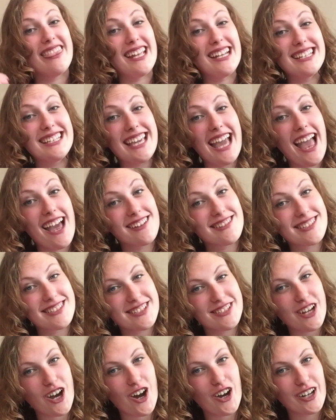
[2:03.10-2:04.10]
then get
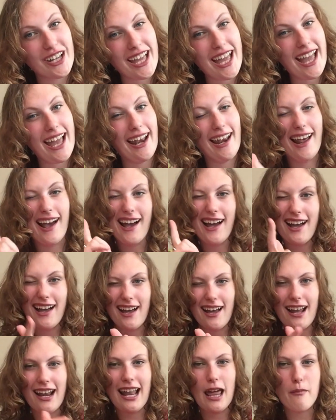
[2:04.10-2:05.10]
stuck in.
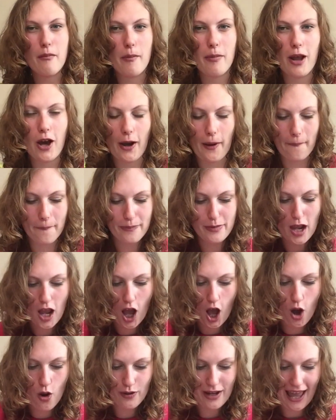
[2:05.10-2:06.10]
Let me plug.
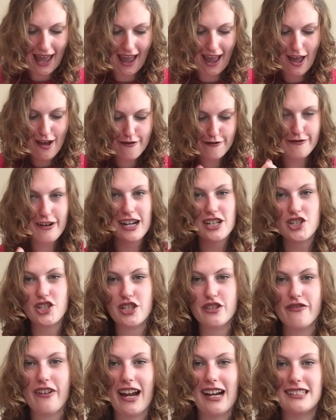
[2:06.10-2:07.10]
Okay,
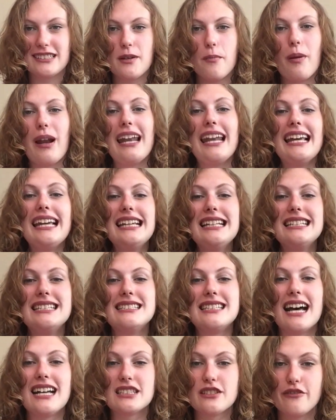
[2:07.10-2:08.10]
Freshers Fairs.
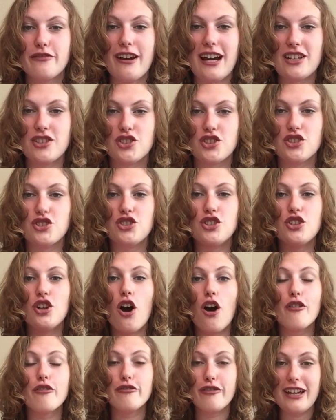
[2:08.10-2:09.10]
Please, as a fresher, do
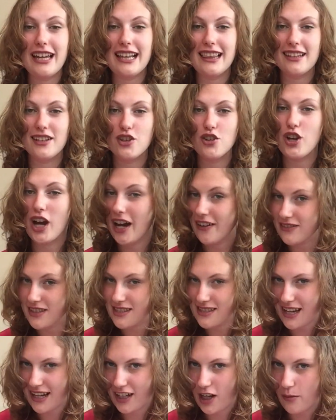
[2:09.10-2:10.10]
not feel that you have
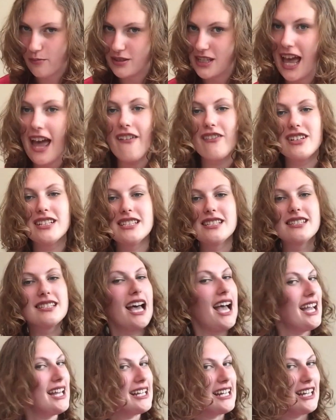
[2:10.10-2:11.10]
to sign up to every
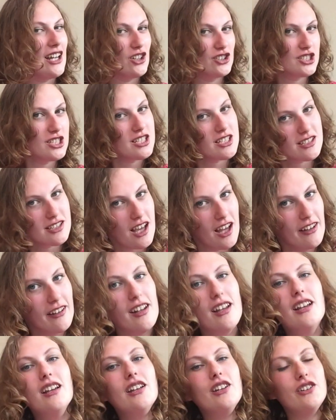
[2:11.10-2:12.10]
society under the
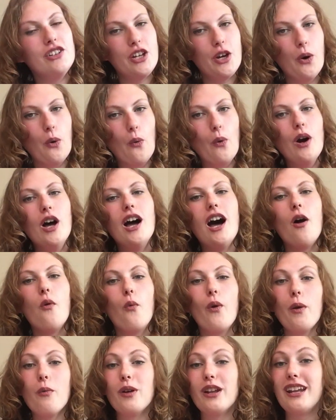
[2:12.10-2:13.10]
sun. No.
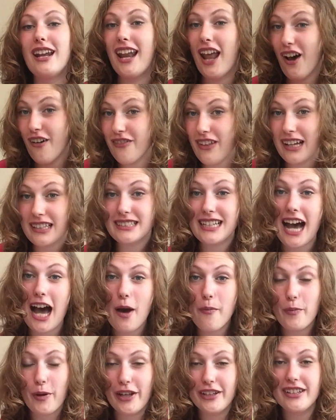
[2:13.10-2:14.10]
We would love that to
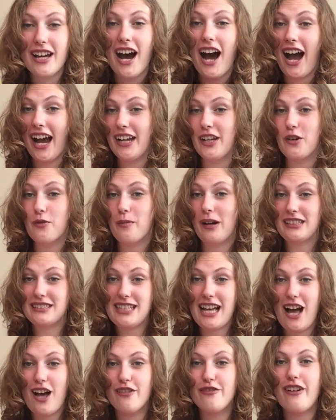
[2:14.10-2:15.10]
happen, I know
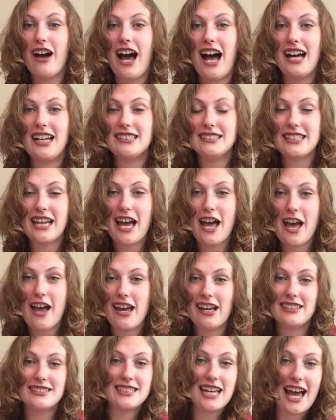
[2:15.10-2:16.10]
myself, as an
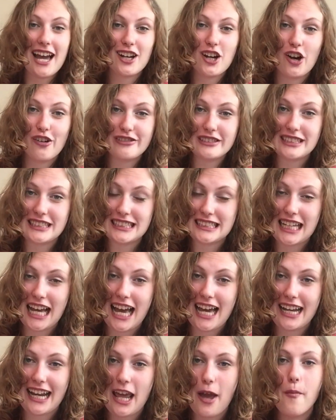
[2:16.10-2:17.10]
exec of a
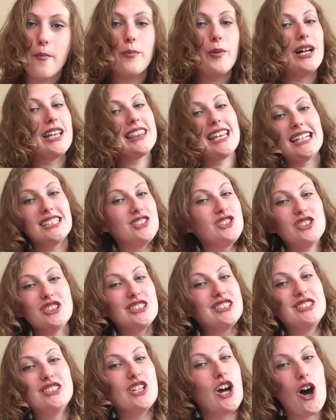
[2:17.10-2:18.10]
society, but that's
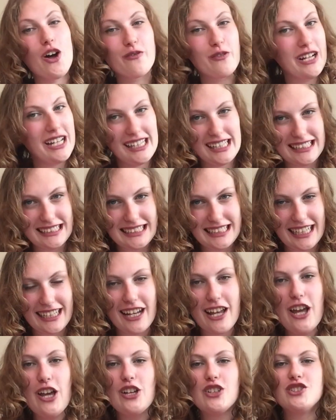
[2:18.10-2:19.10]
just not
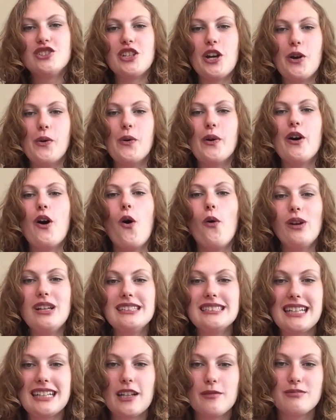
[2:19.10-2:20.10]
realistic. So
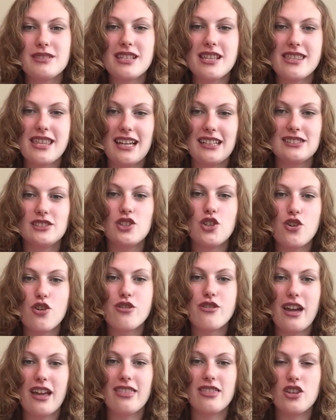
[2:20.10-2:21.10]
only sign up to the things that
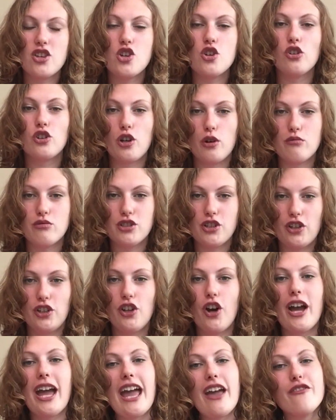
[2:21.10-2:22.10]
you think that you'll go to.
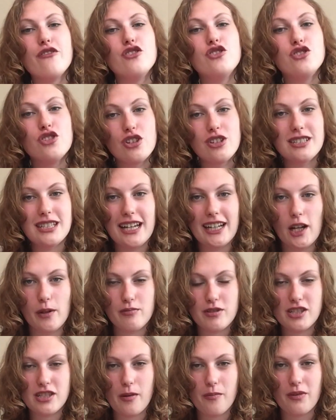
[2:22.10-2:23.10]
Now, if you do sign
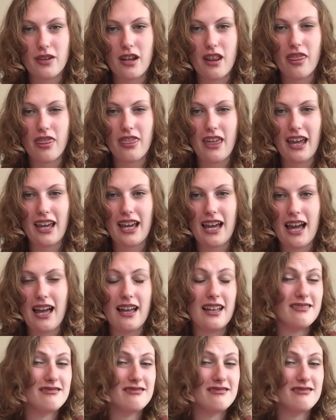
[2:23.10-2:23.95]
up to something and think